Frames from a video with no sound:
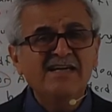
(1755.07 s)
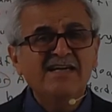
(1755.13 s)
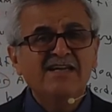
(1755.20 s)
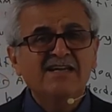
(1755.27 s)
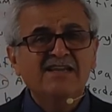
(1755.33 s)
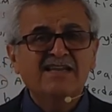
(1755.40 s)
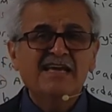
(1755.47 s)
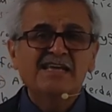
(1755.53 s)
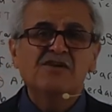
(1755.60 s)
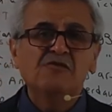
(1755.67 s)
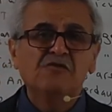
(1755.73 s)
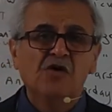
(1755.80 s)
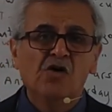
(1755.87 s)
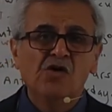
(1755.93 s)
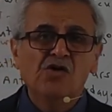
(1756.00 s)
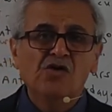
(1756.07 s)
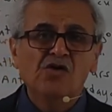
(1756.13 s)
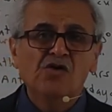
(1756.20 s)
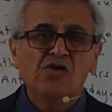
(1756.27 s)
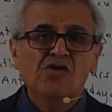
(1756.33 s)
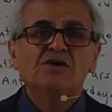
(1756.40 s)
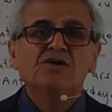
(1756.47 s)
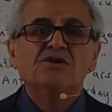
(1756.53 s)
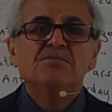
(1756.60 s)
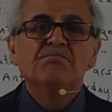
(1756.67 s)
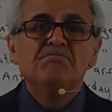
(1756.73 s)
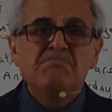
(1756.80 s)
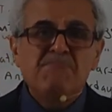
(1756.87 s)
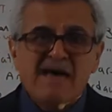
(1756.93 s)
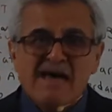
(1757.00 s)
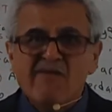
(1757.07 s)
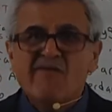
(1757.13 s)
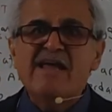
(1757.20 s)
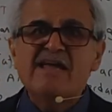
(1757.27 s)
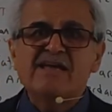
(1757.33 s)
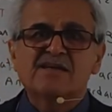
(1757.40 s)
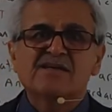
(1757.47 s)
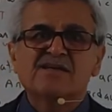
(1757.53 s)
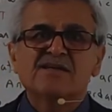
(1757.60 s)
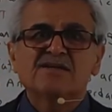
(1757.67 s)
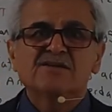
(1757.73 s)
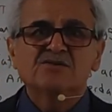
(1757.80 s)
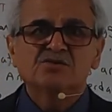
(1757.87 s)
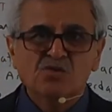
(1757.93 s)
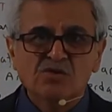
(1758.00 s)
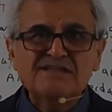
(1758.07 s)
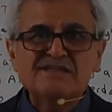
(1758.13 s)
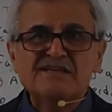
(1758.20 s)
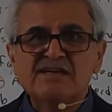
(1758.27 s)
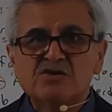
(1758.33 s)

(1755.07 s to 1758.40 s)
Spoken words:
Thank you for bearing to listening to